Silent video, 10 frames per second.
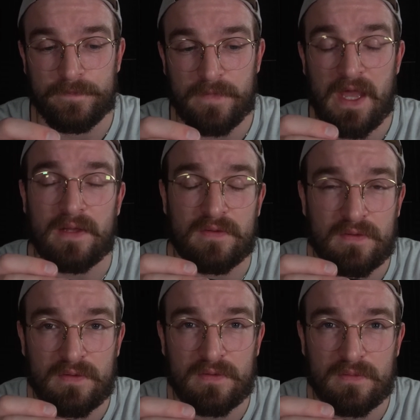And
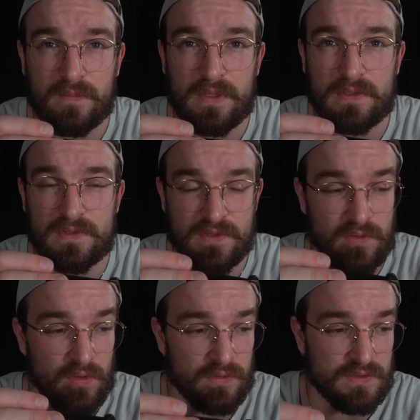because
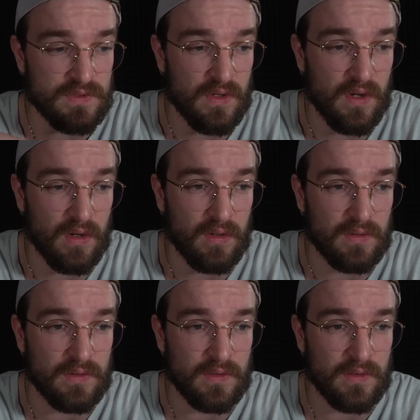Glocks are